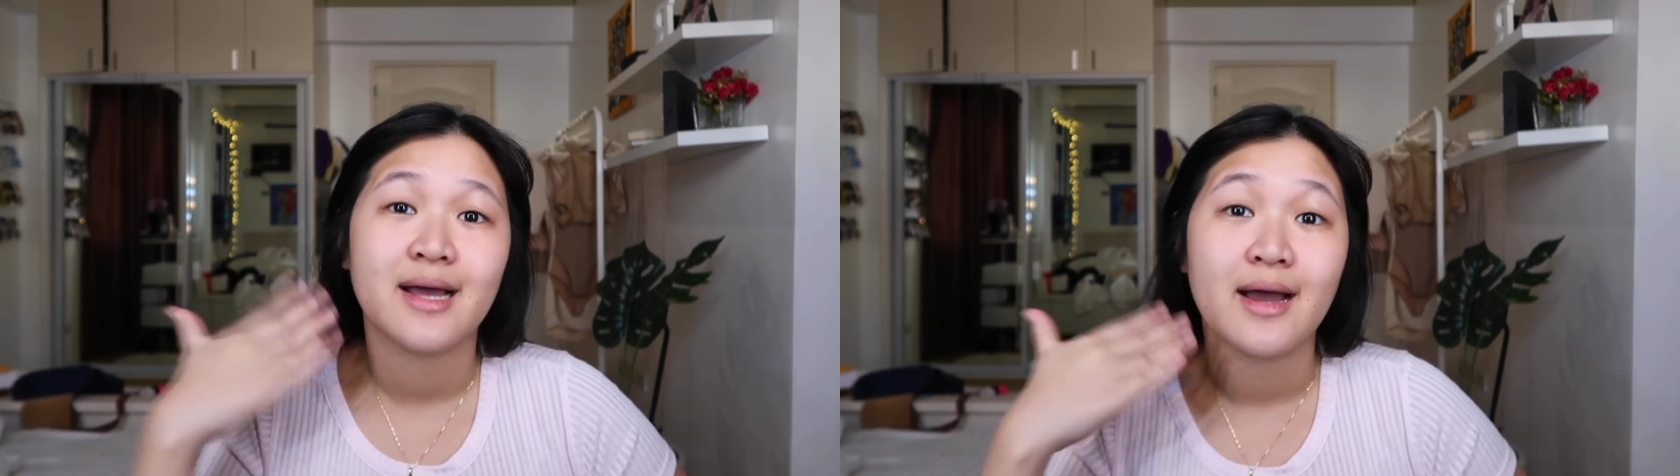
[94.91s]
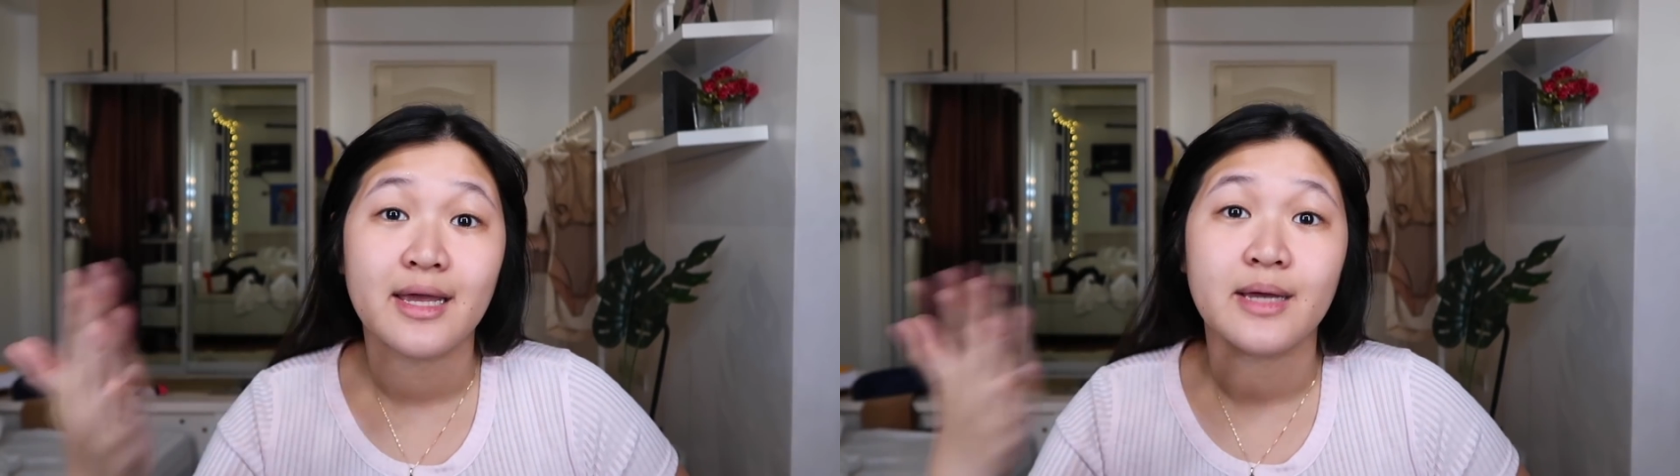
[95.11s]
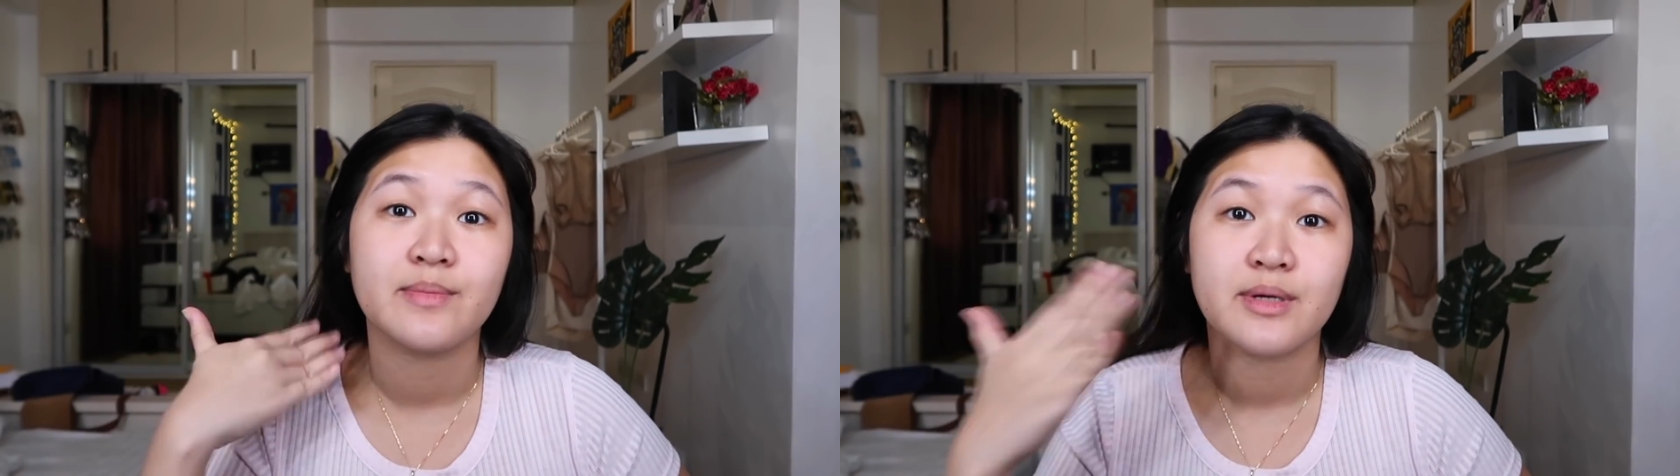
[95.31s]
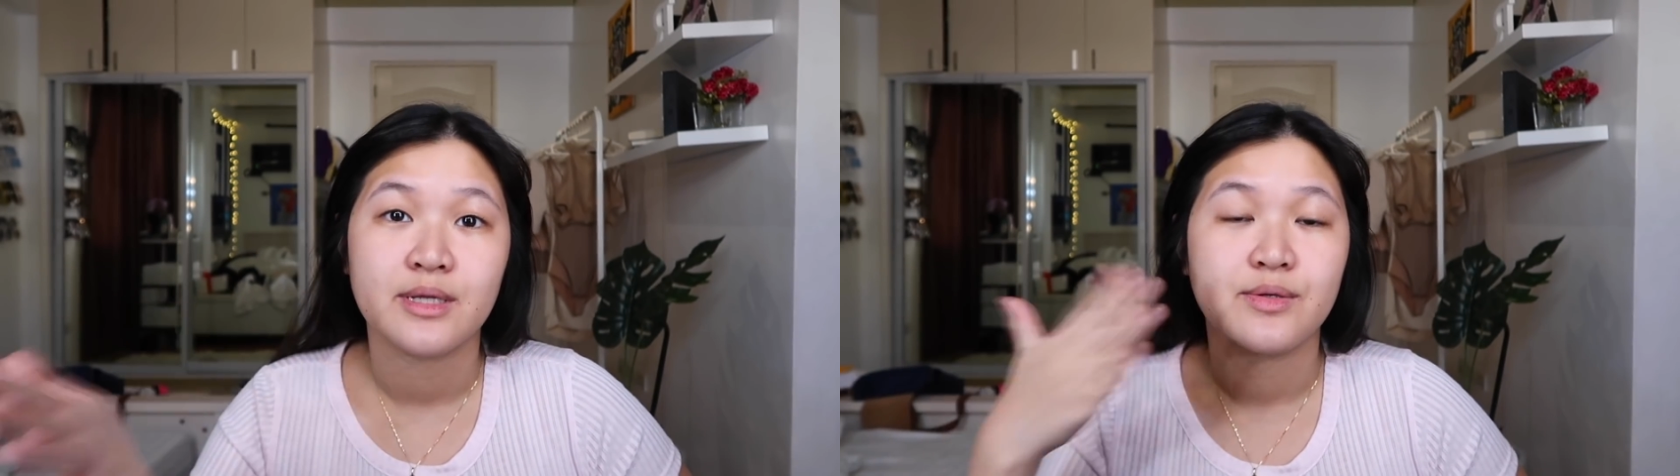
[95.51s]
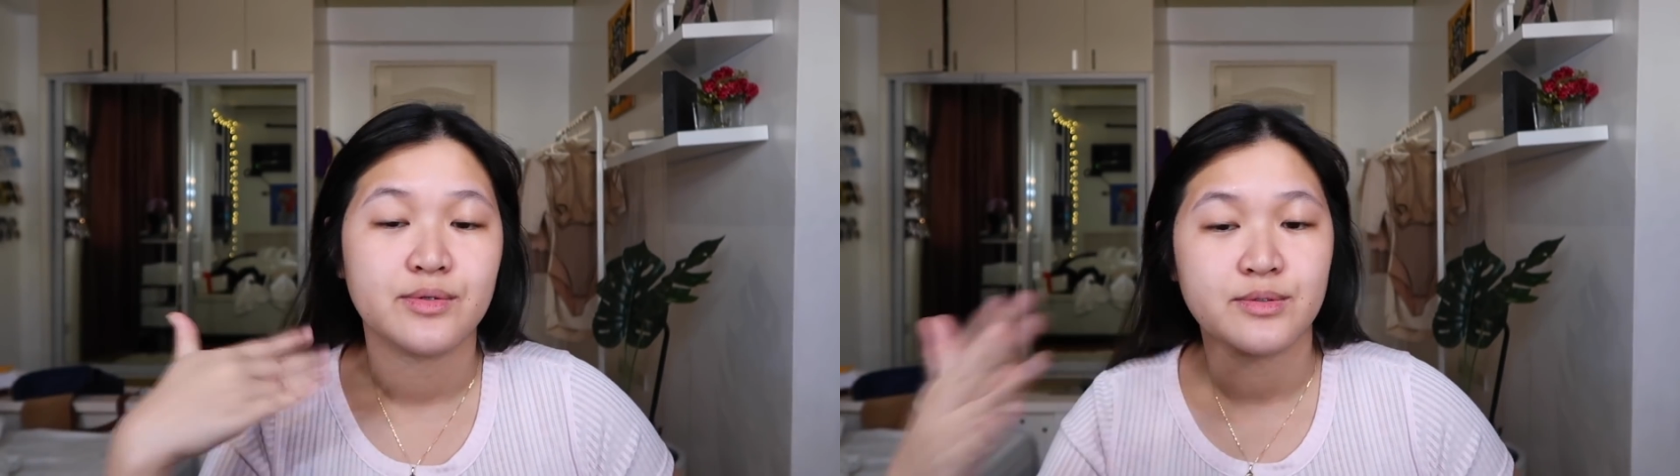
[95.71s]
I am
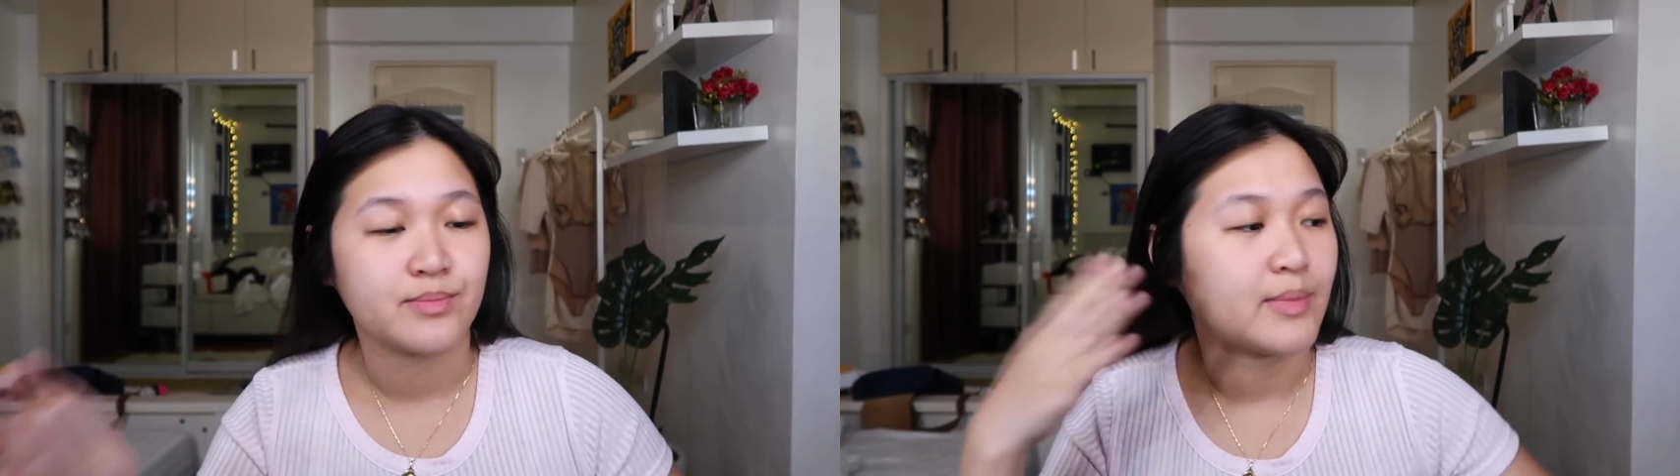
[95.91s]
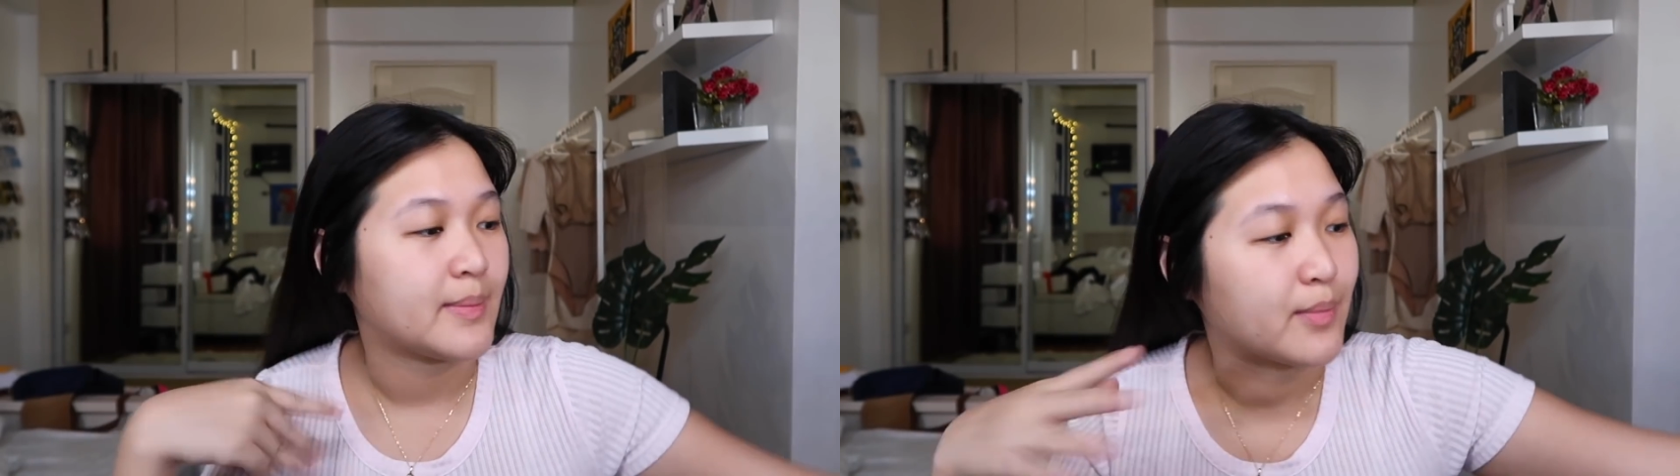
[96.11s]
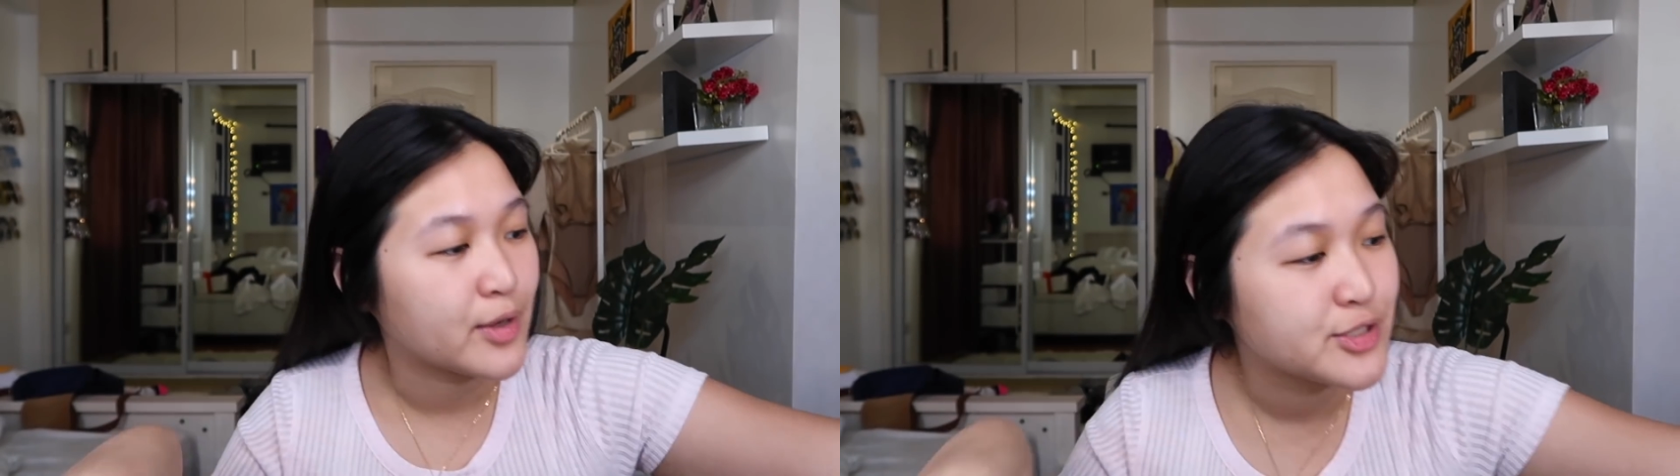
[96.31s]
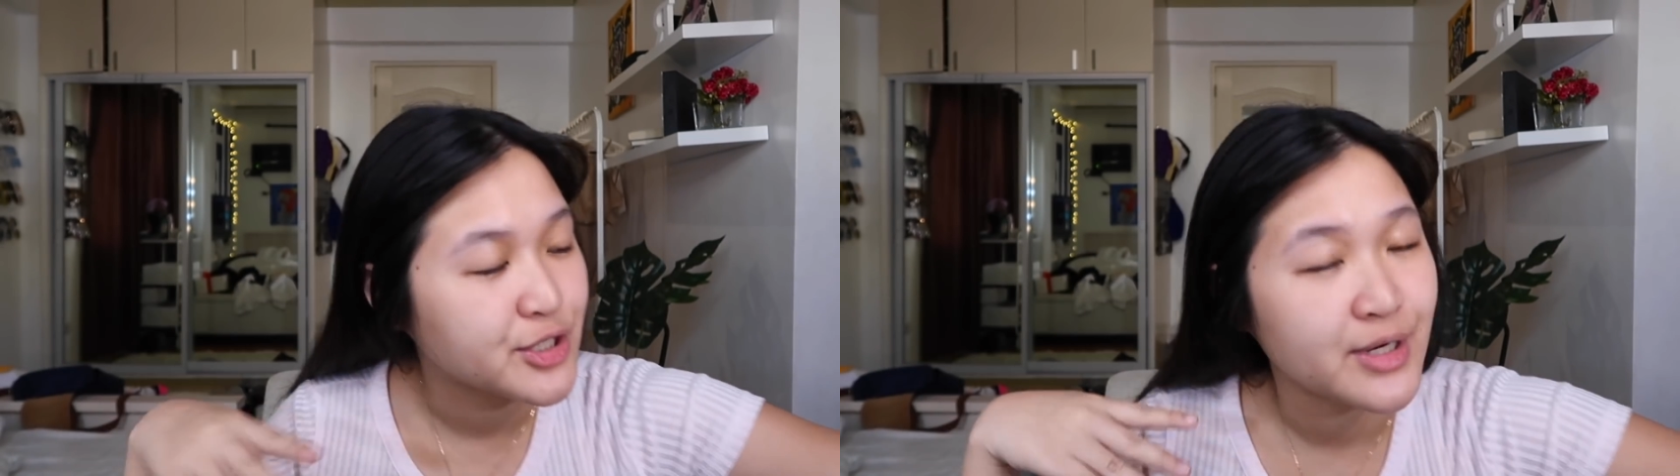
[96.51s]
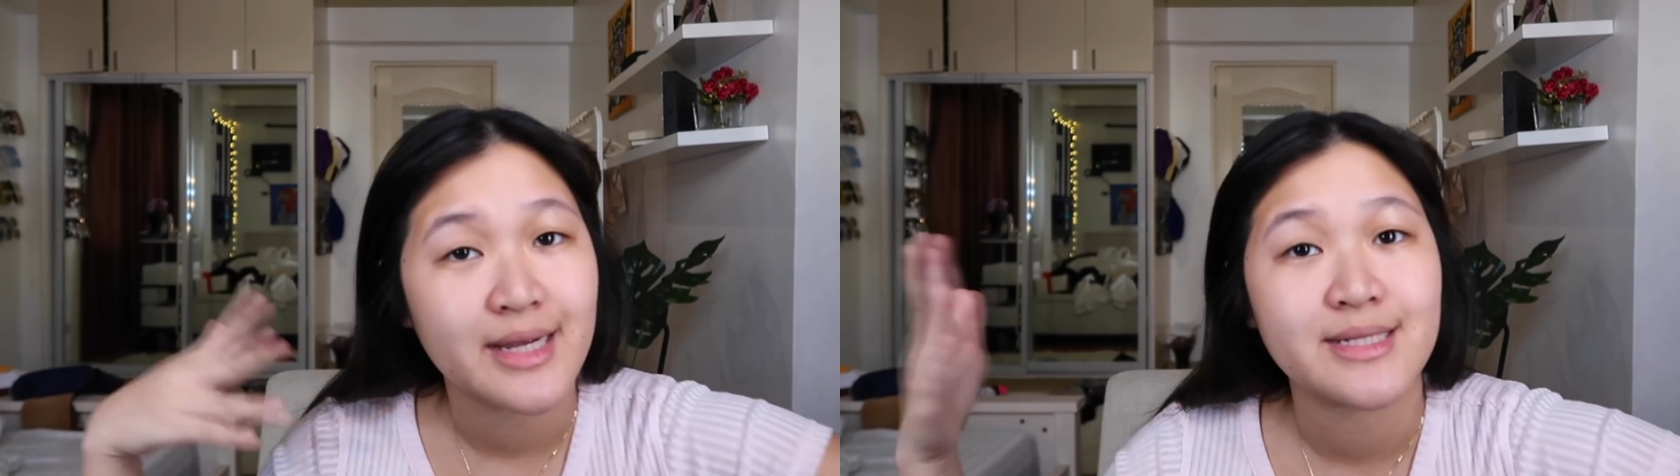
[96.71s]
gonna use my
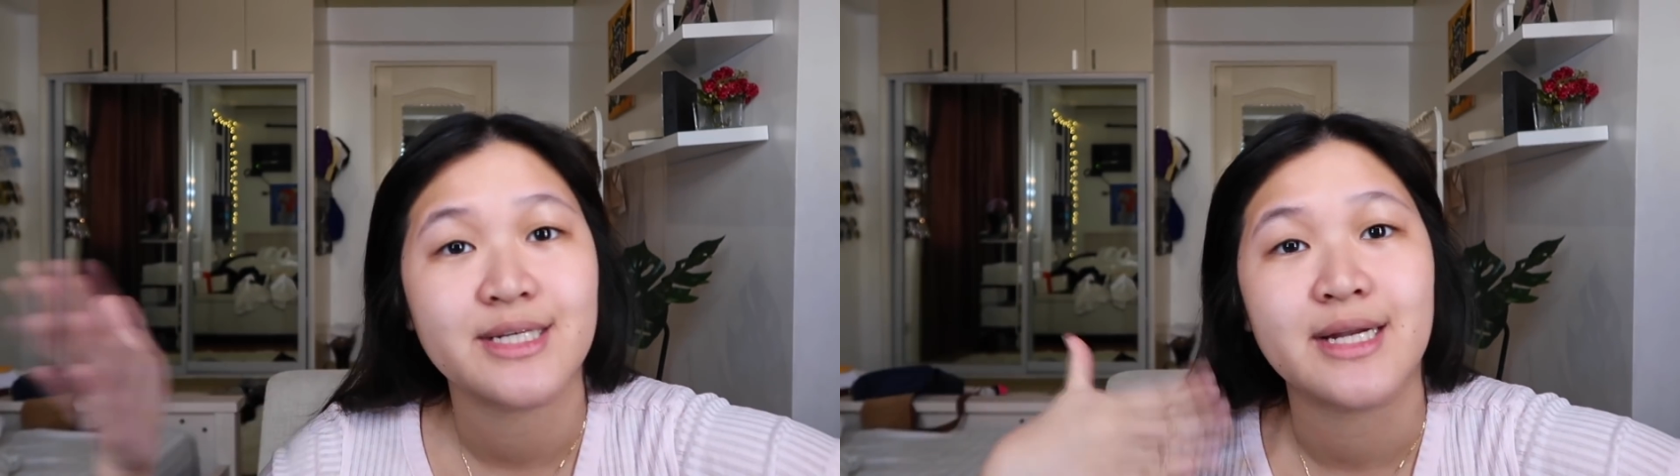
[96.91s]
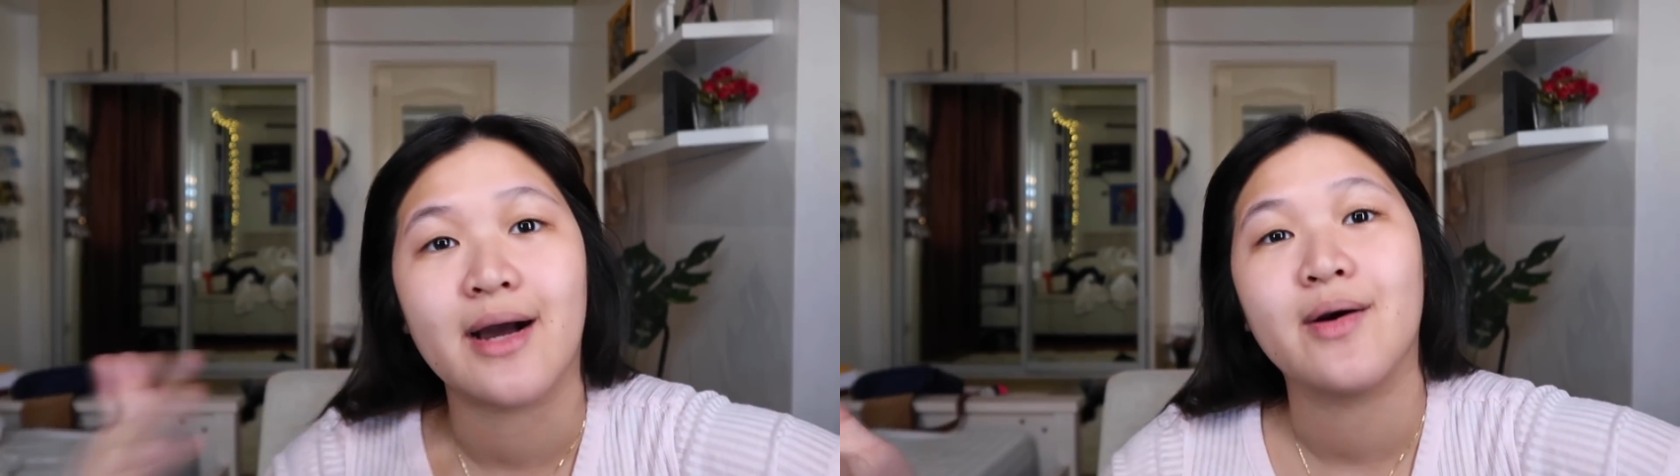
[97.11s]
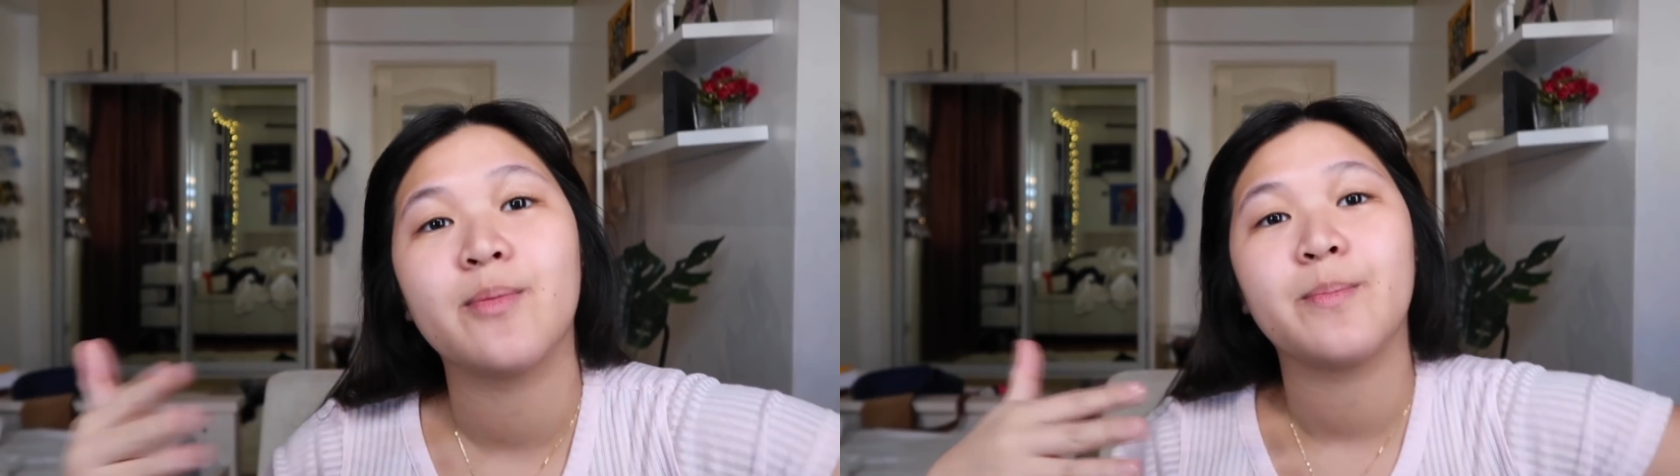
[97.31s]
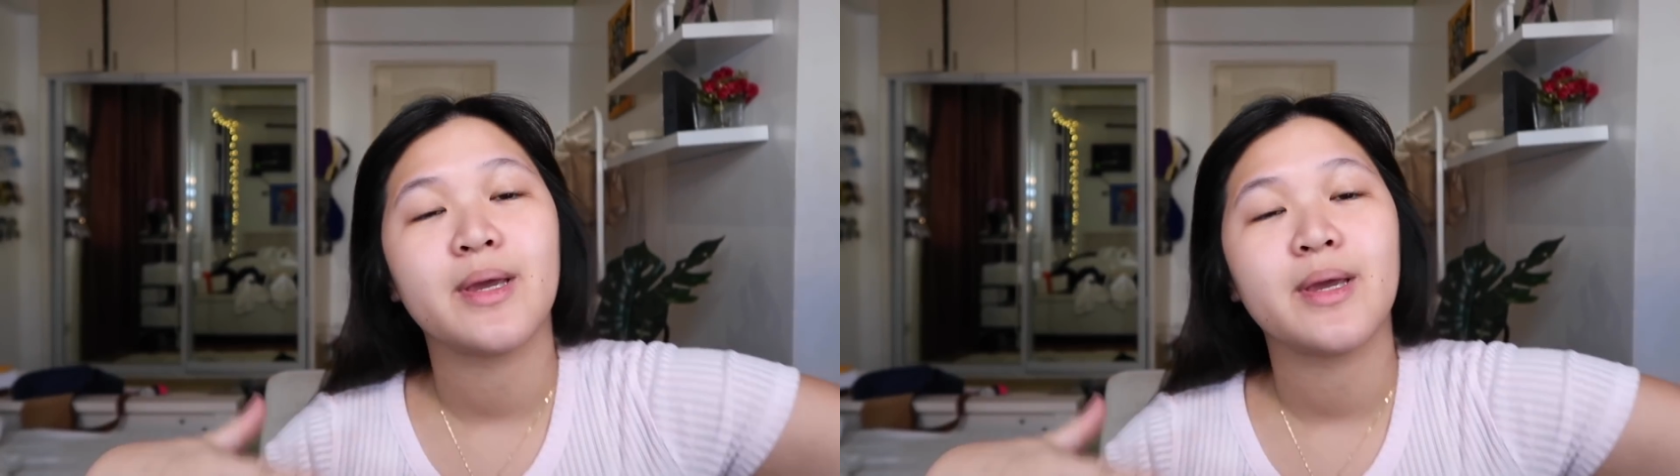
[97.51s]
moisturizer now